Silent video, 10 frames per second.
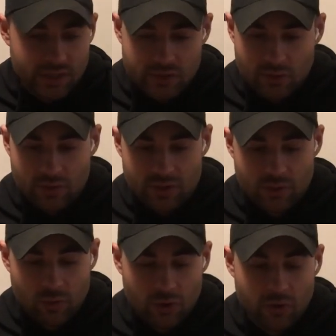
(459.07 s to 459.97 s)
So this
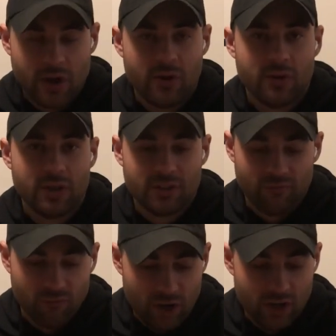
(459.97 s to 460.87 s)
will go down
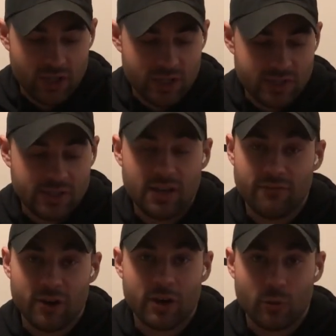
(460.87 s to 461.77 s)
very easily and
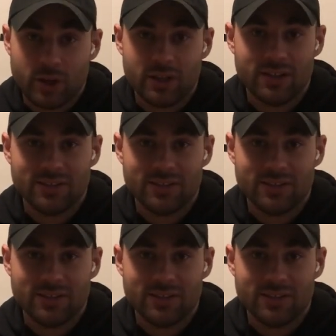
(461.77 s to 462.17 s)
very quickly.